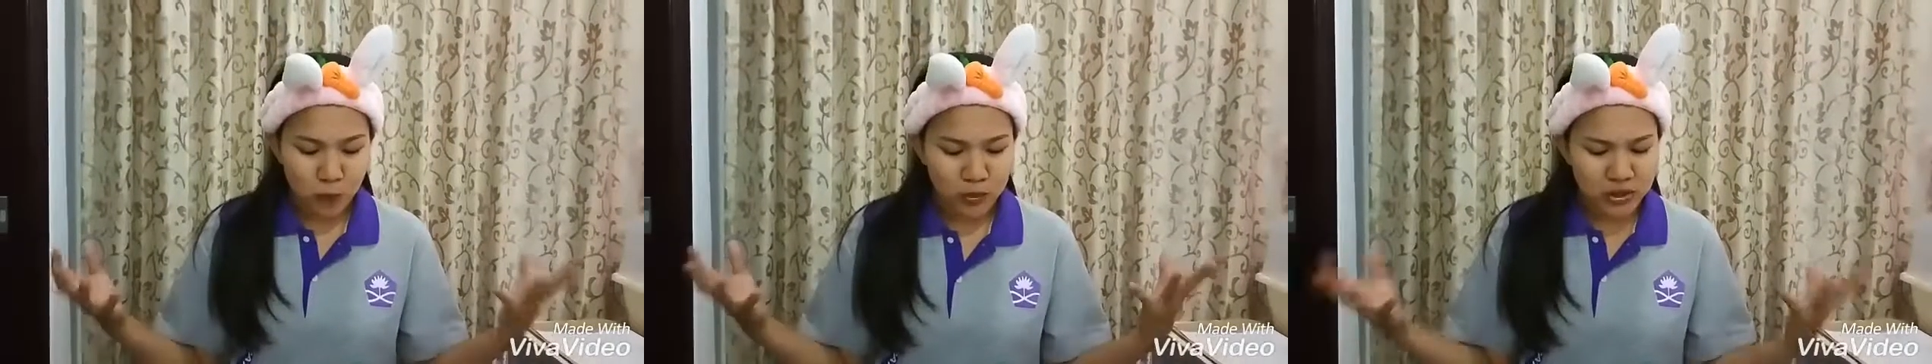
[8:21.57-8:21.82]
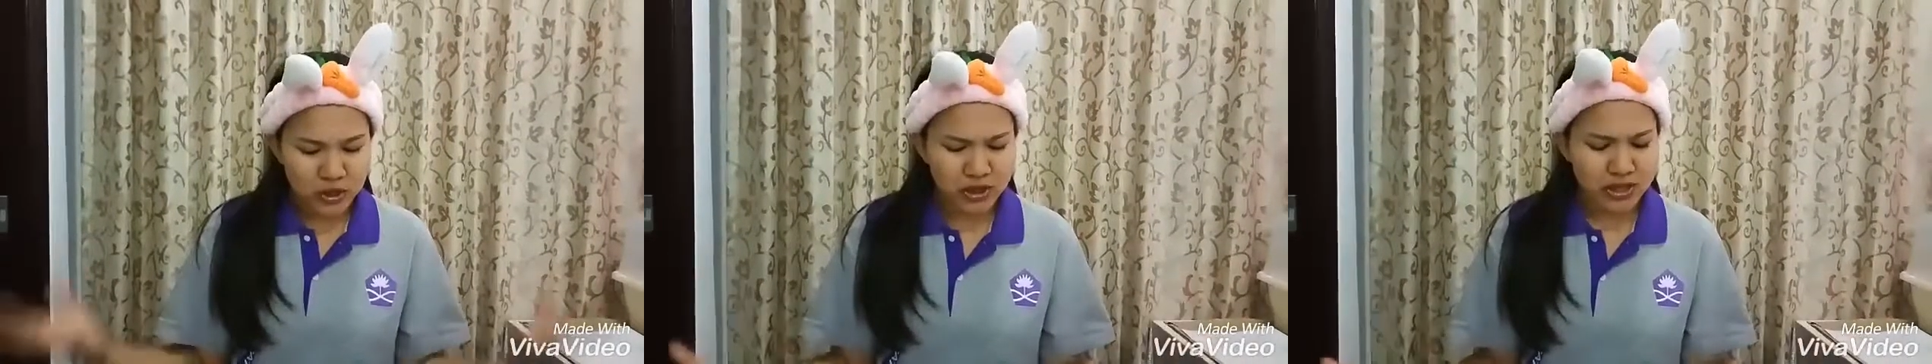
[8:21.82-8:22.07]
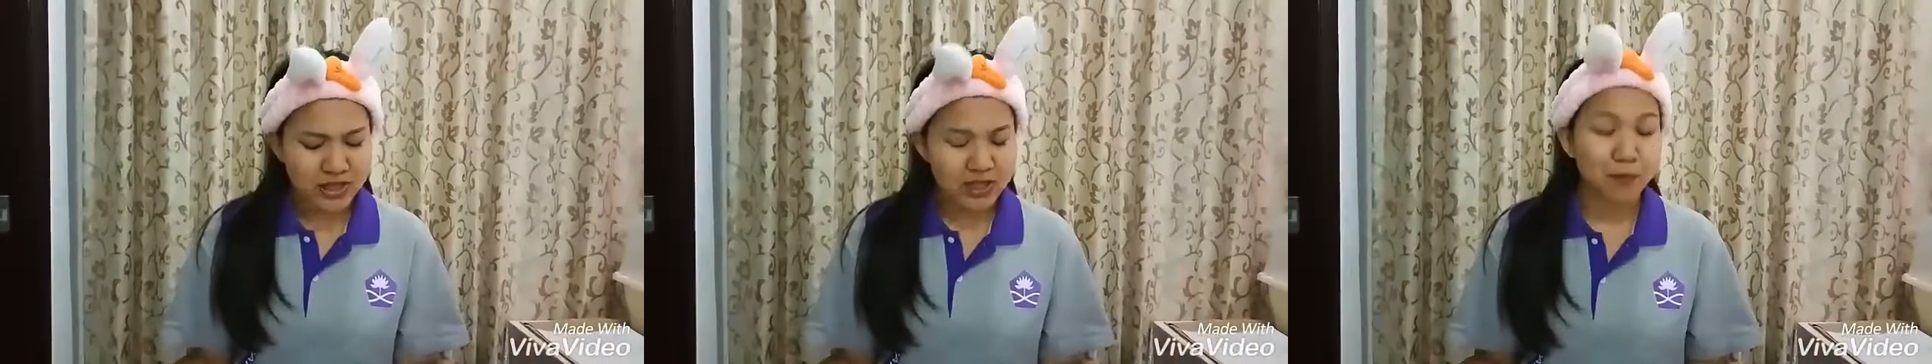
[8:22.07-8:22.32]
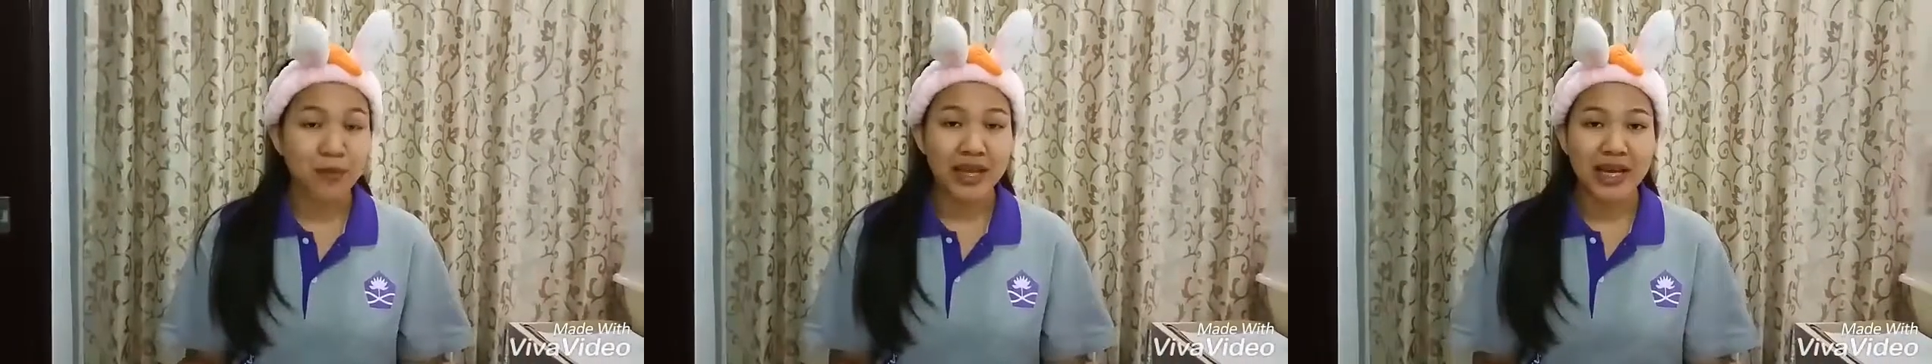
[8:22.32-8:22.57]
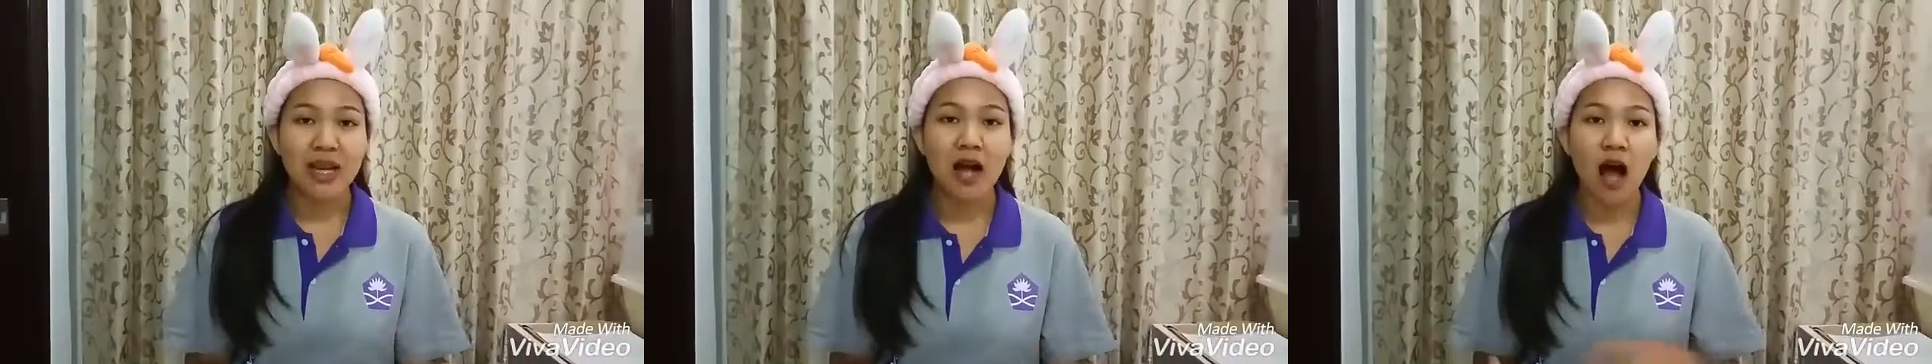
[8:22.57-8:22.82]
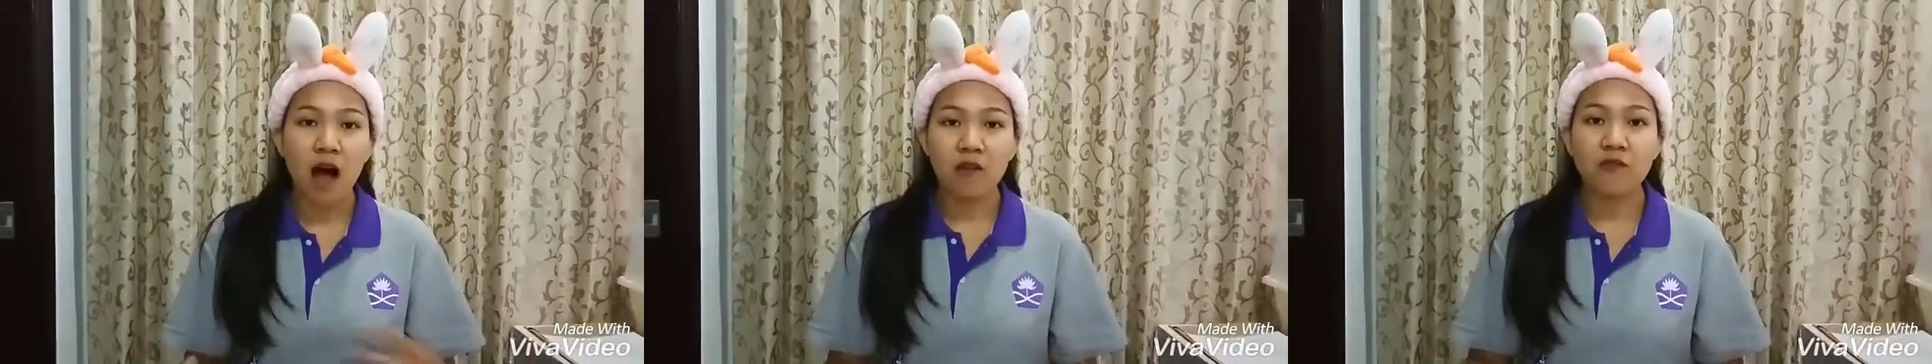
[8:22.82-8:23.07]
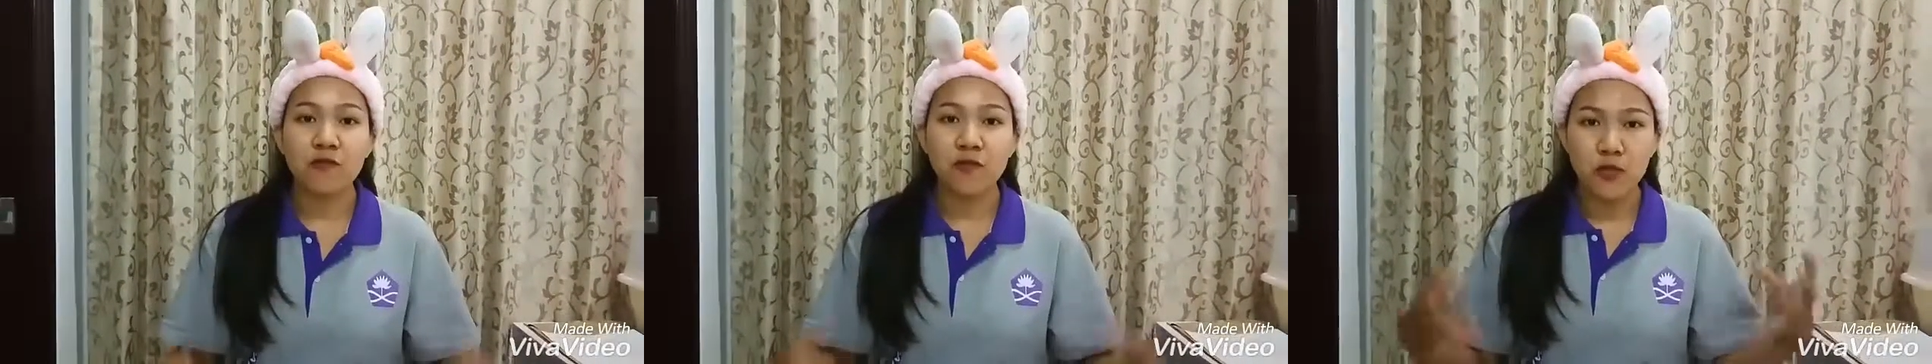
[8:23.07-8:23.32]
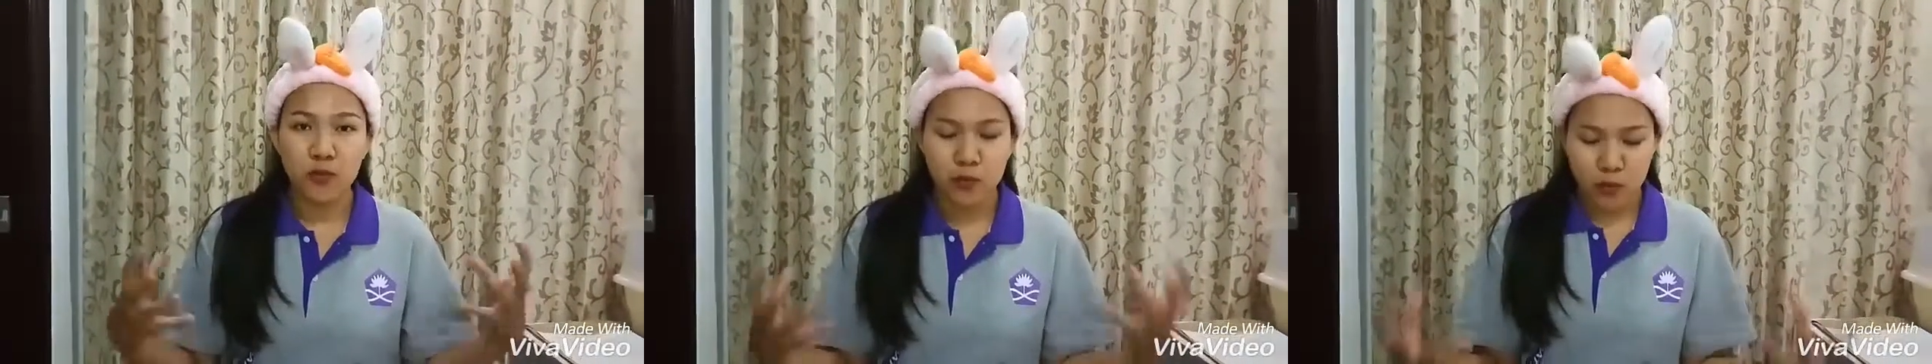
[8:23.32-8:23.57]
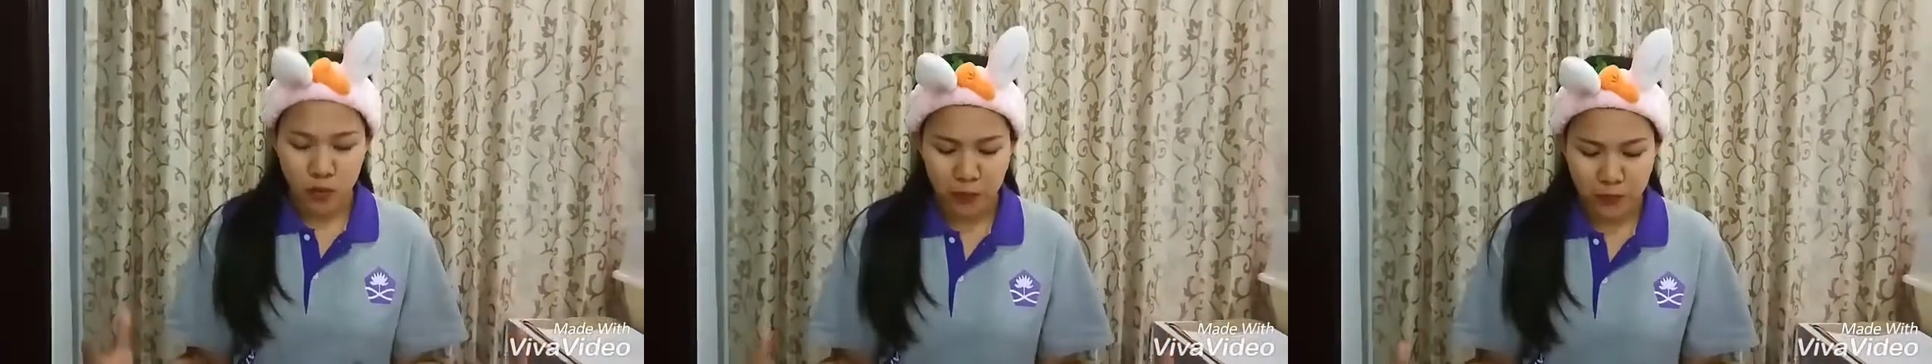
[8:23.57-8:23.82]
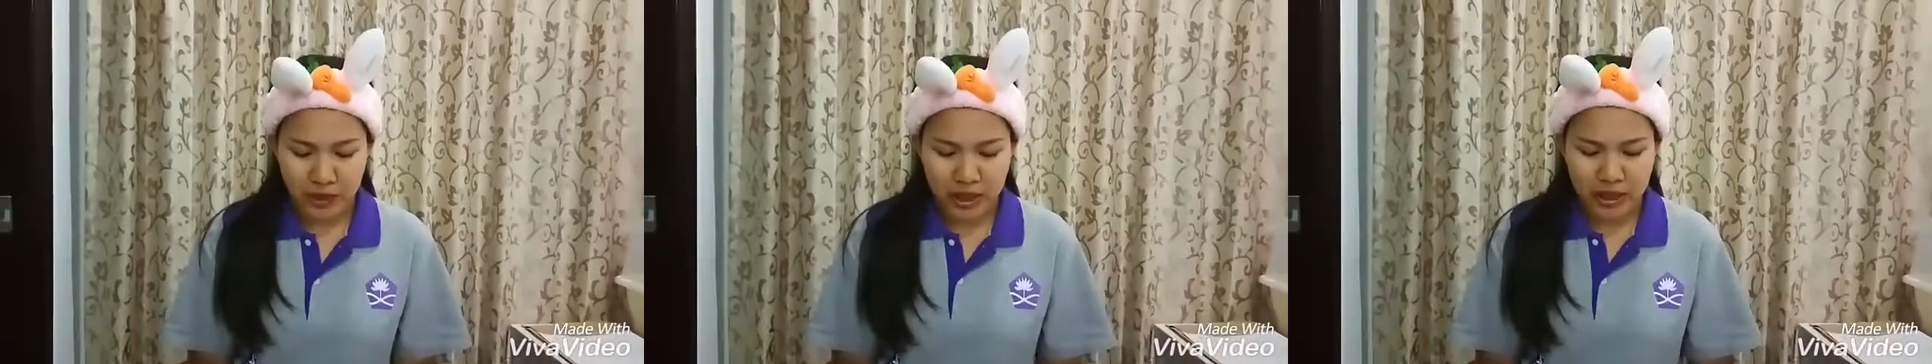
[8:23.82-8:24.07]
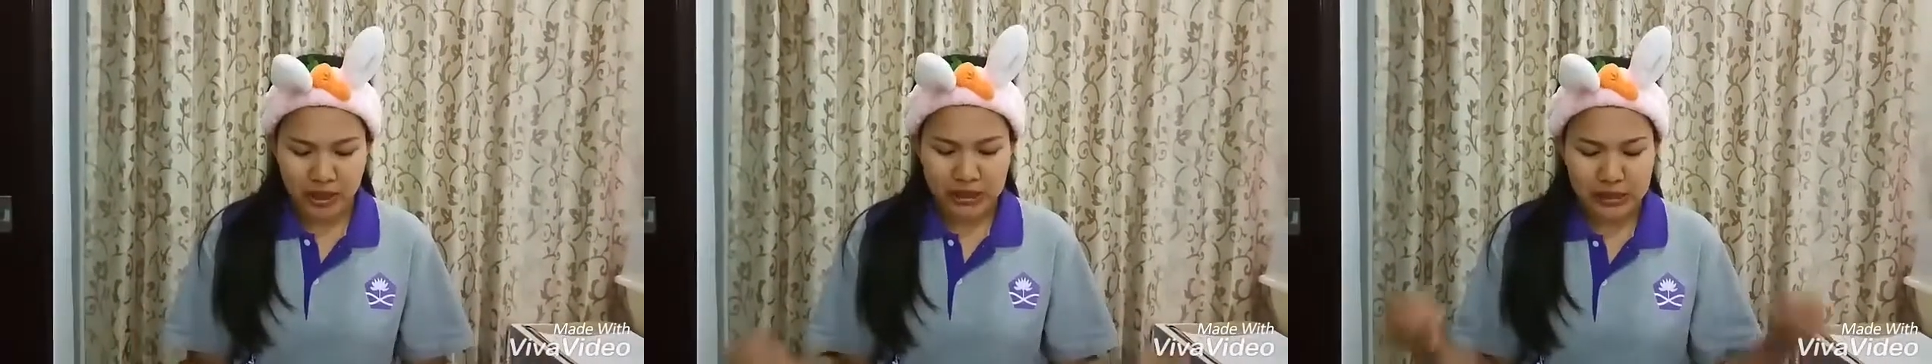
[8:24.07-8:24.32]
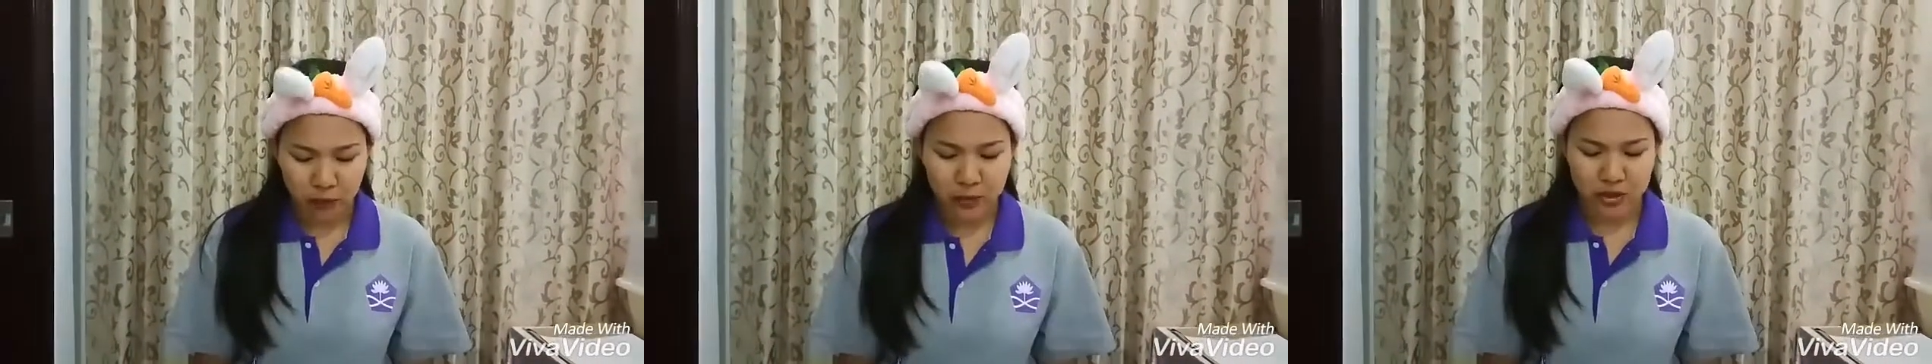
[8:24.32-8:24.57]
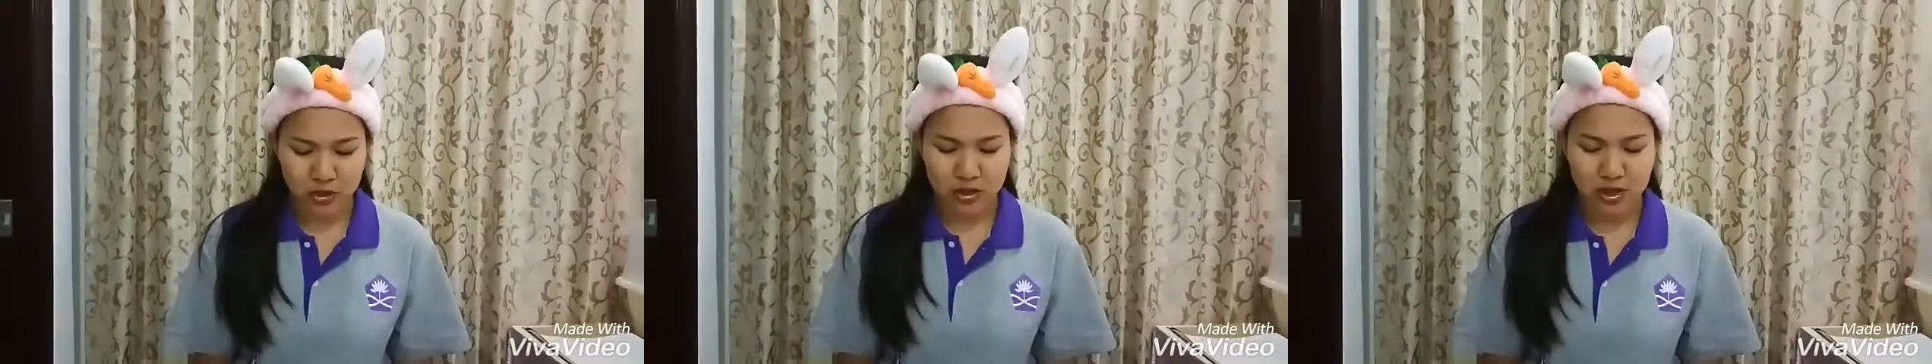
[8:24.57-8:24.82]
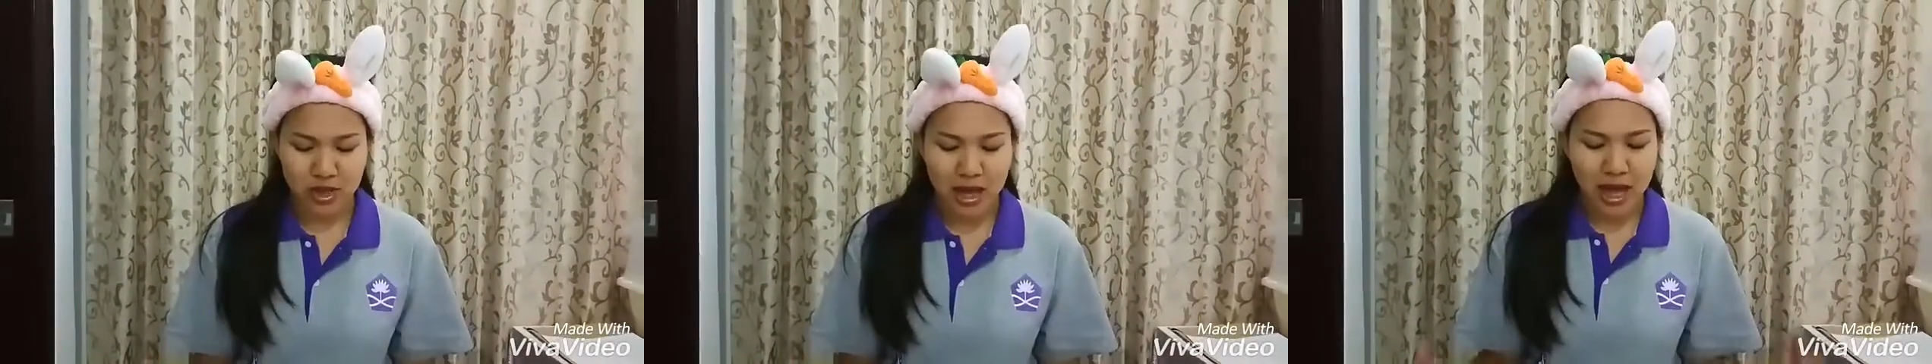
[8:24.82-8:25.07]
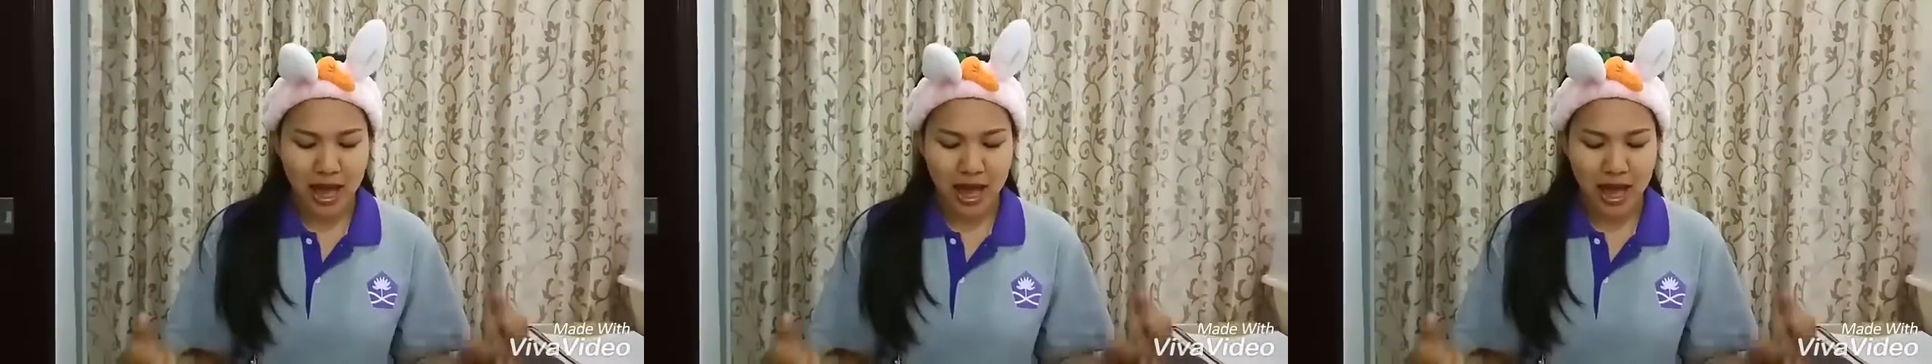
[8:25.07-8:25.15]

and which is a blend of European language